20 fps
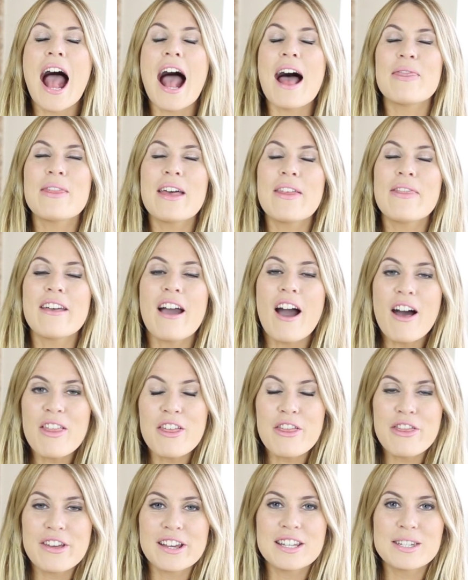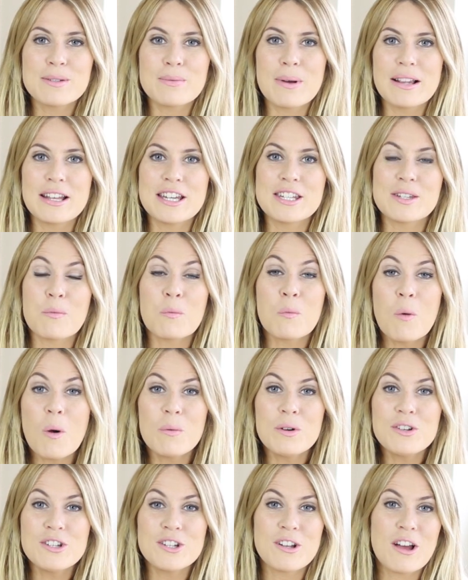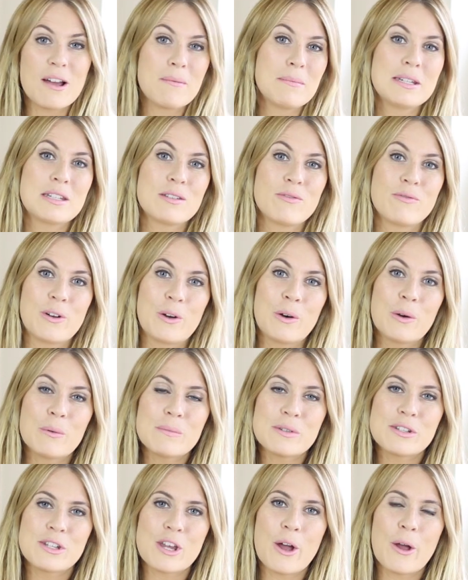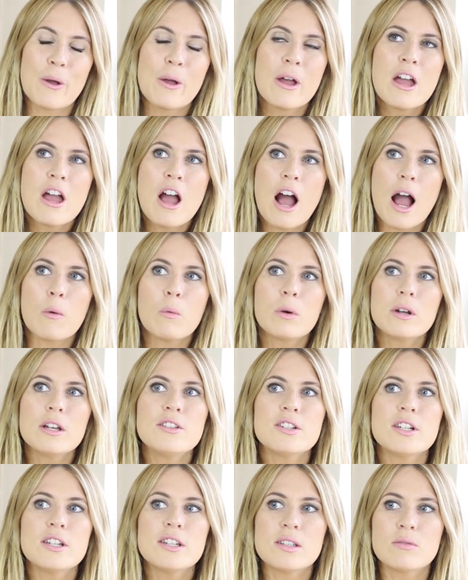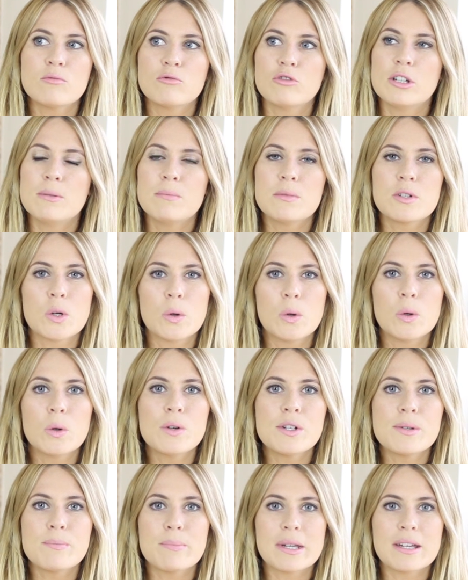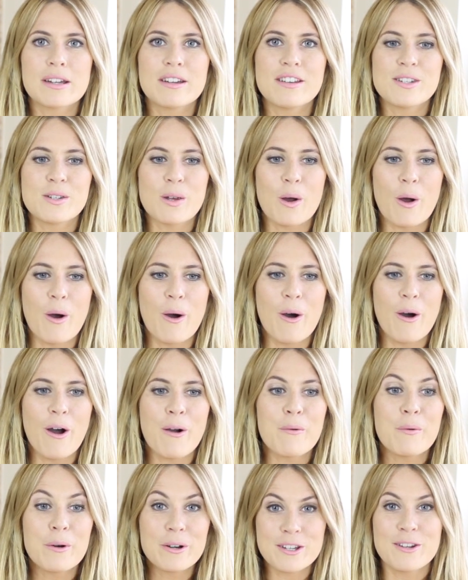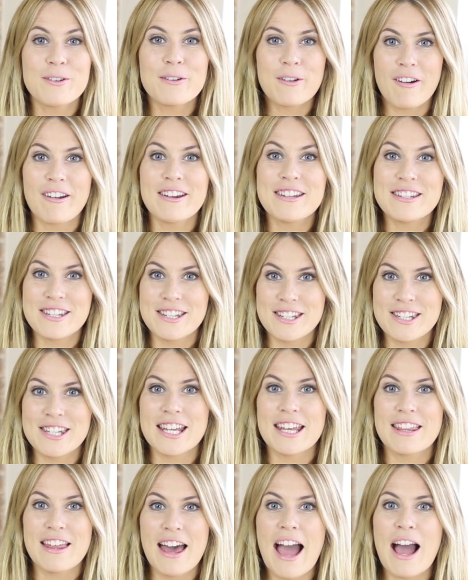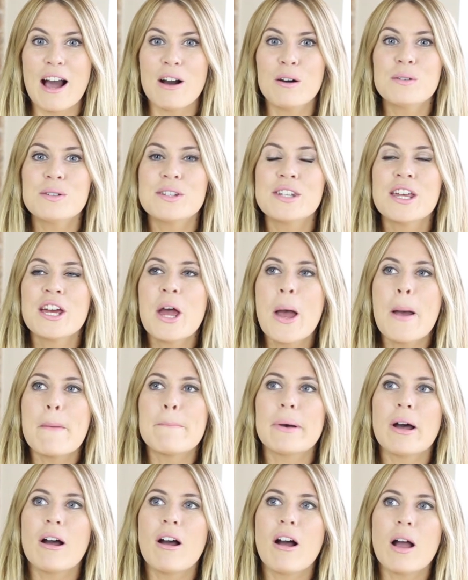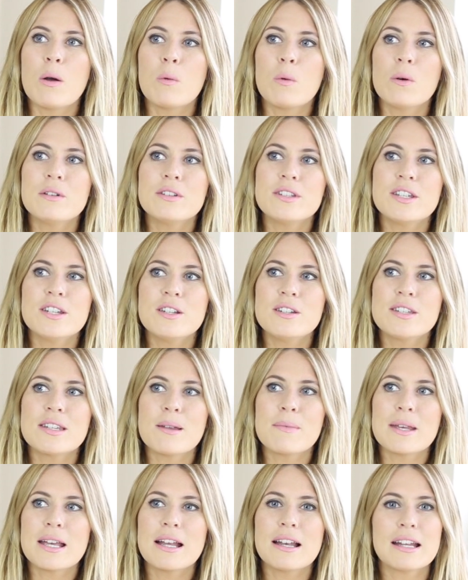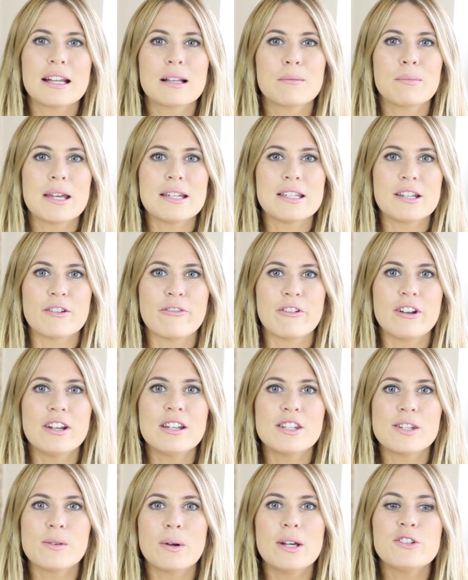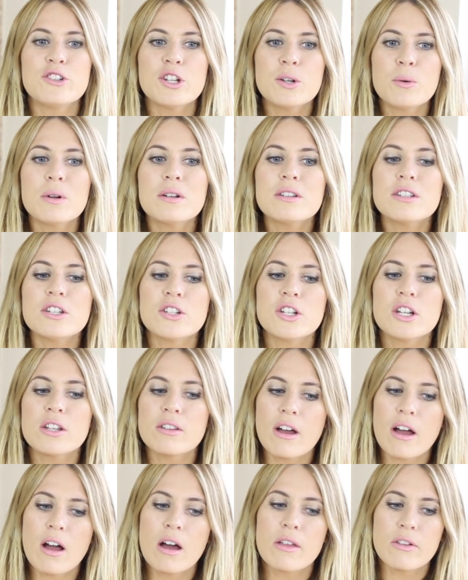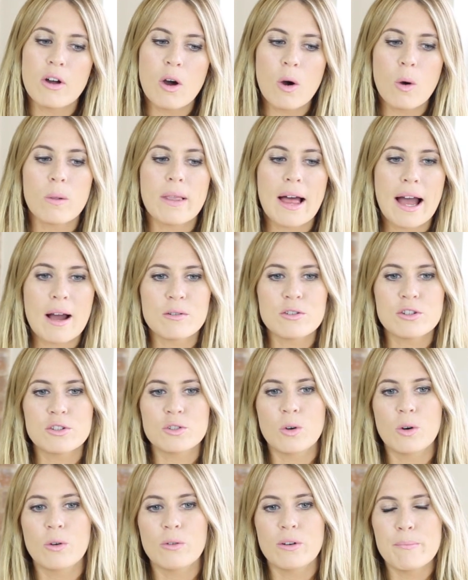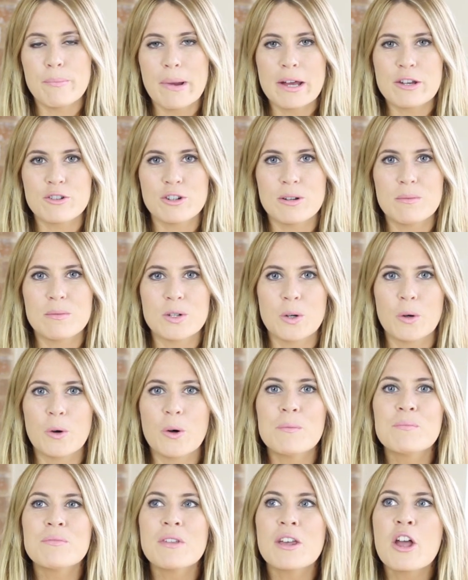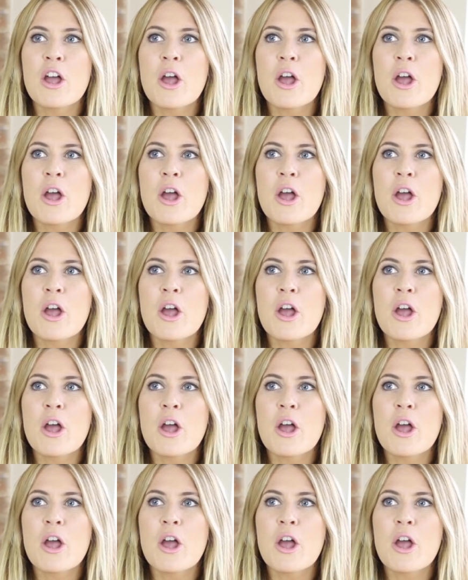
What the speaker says: And then the other thing as well is, what would you like me to film? So I want to do some room tours because I want you guys to see the house, but I want to do something a little bit different. So I do want to do the whole lounge tour and bedroom tour,